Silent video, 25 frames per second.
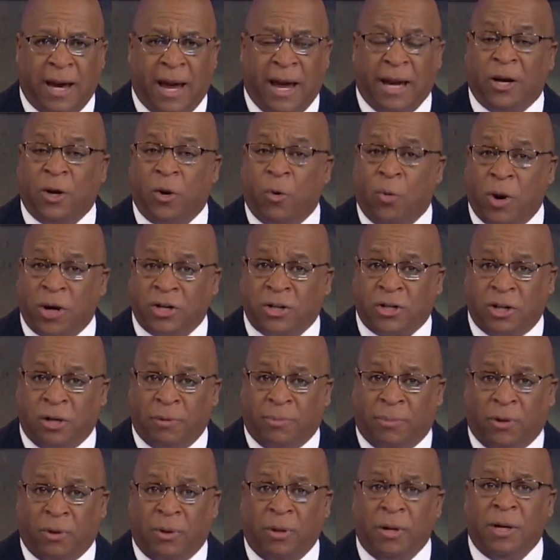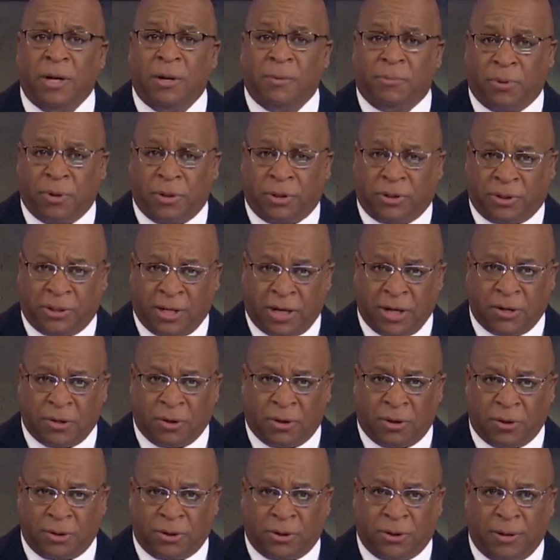and questionable
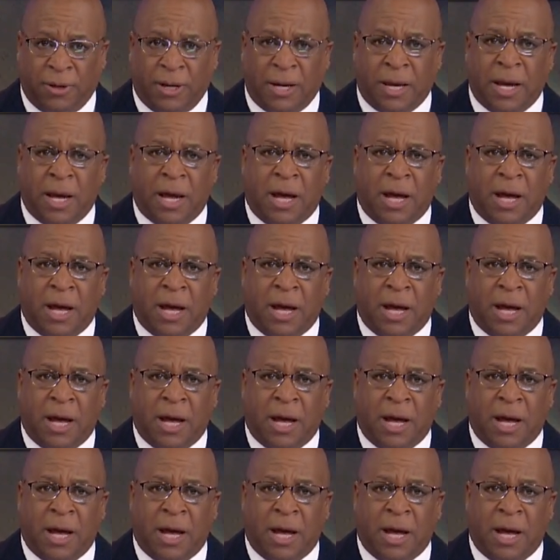procedures.